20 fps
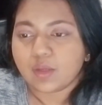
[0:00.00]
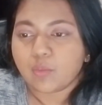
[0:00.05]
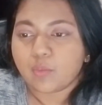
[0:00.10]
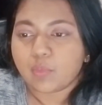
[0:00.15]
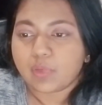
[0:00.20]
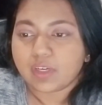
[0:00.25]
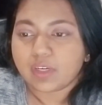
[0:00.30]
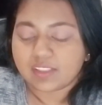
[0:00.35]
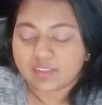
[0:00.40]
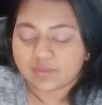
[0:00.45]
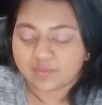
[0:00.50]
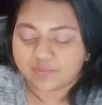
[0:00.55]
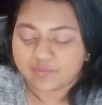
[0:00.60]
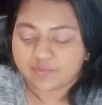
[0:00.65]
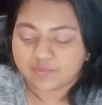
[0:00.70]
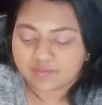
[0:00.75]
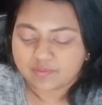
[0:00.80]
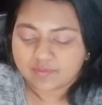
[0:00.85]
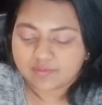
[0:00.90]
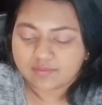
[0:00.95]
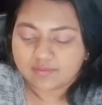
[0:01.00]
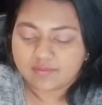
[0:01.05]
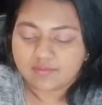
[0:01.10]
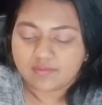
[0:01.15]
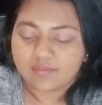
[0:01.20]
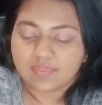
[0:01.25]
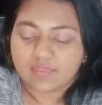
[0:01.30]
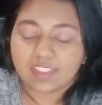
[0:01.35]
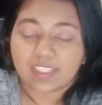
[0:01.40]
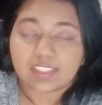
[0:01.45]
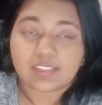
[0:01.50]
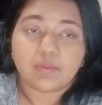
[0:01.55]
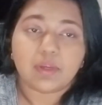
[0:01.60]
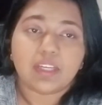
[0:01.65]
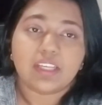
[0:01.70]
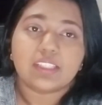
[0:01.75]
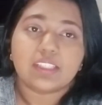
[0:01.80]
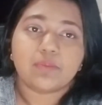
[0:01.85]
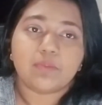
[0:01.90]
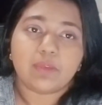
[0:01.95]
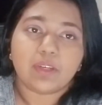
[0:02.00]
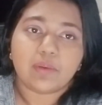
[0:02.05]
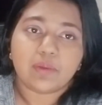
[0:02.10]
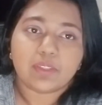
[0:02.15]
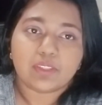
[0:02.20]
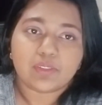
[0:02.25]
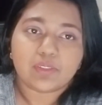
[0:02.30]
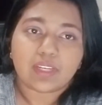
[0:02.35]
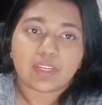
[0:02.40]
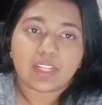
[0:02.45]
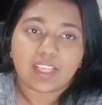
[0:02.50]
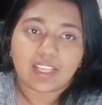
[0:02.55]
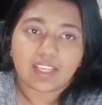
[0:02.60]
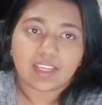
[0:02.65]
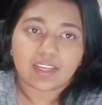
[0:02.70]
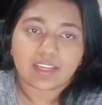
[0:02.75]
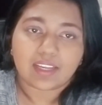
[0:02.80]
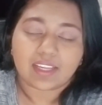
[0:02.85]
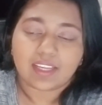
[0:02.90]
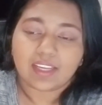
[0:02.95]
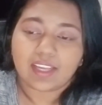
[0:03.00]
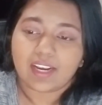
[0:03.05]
But that's my experience with ANG,